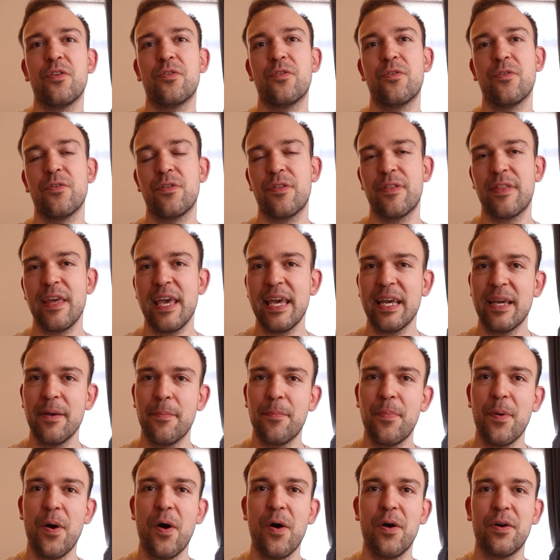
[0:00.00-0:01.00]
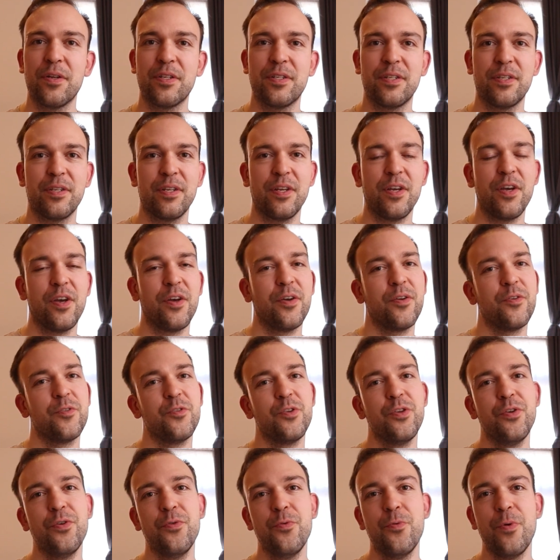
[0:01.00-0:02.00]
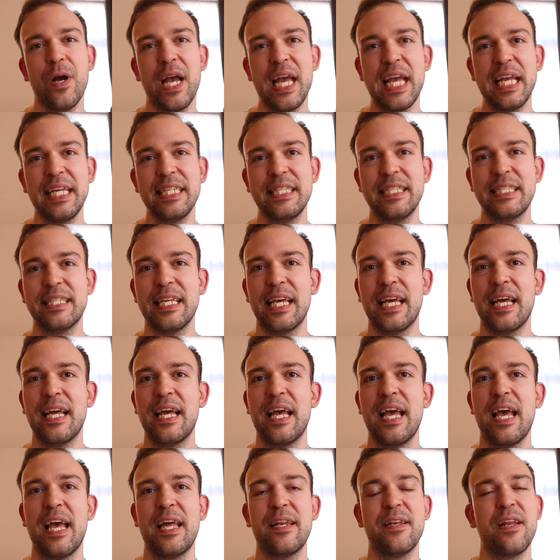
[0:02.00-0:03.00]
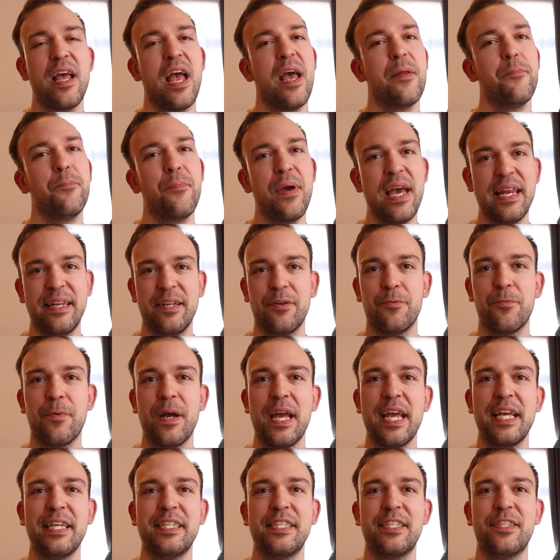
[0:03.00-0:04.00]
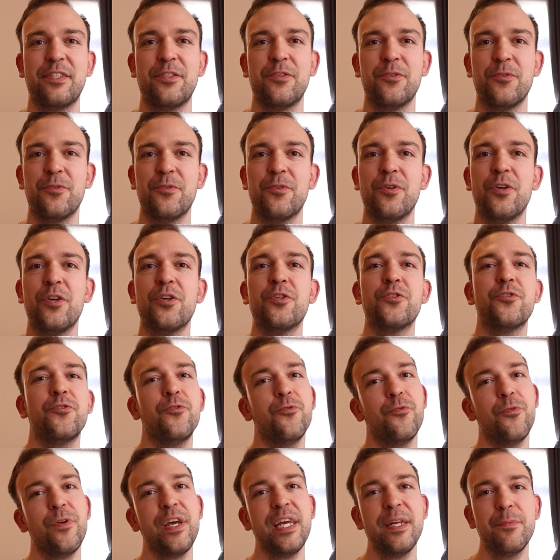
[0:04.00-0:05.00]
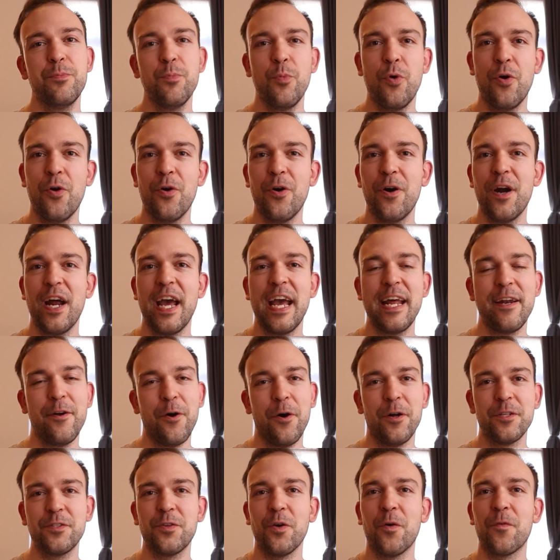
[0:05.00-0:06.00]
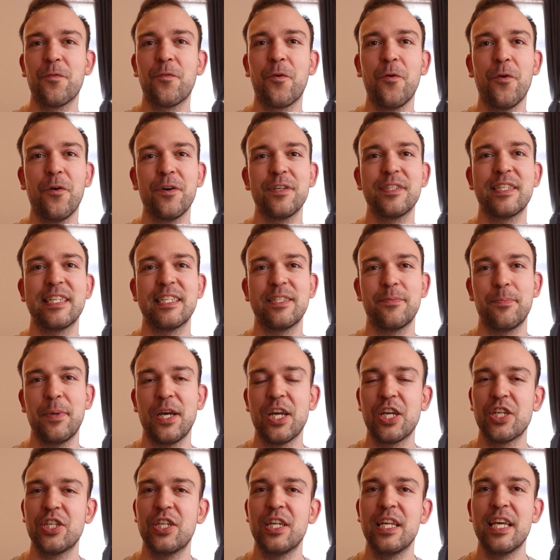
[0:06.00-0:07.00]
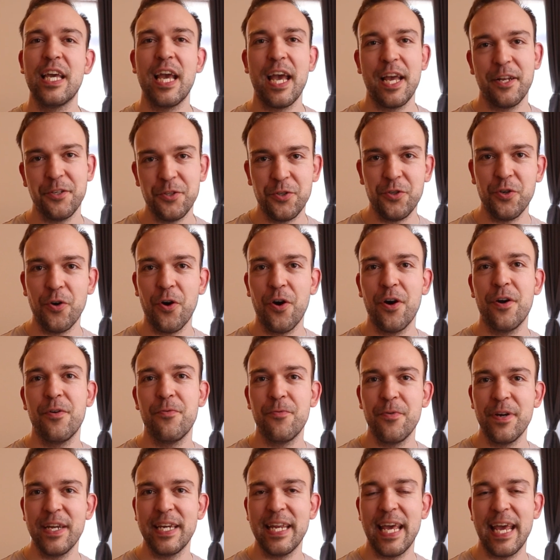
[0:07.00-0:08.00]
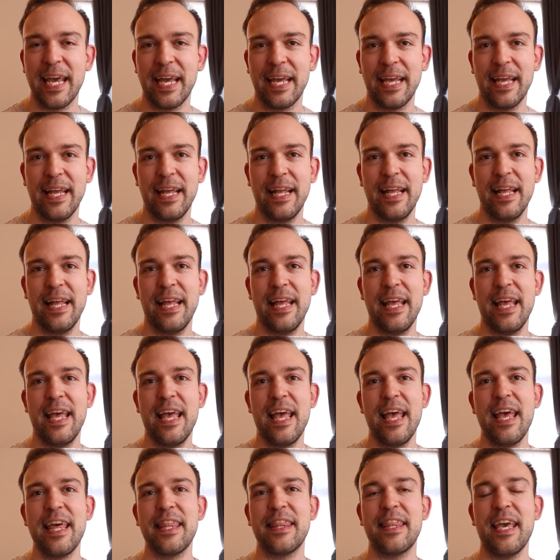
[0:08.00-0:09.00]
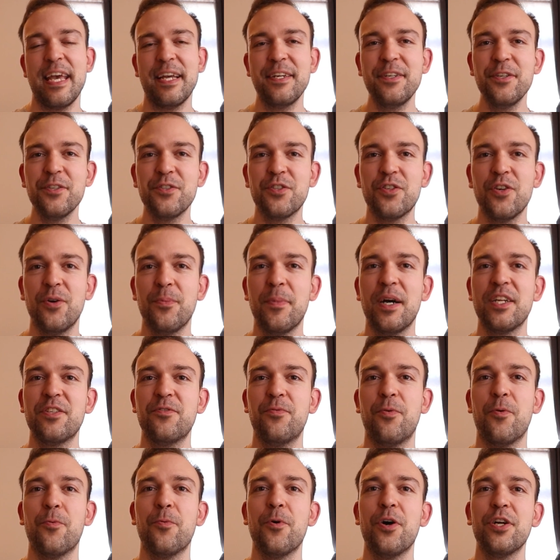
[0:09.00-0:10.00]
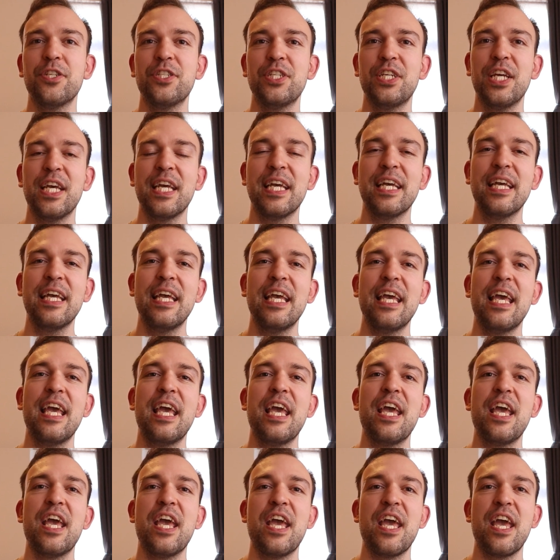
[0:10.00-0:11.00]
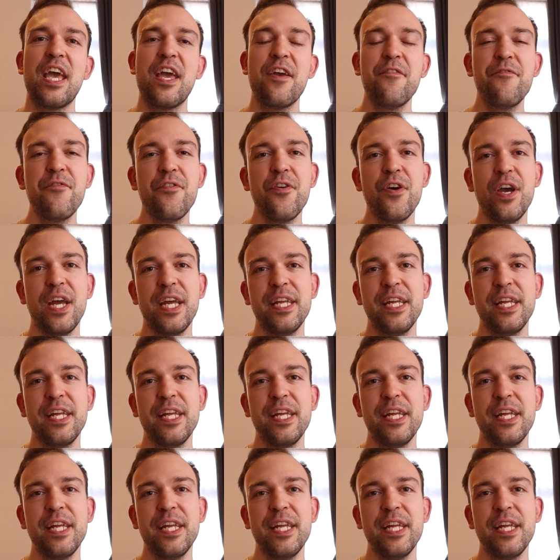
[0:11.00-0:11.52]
think about new ways and better ways to read more, and also, of course, especially enjoy reading. Thank you so much for watching. If you're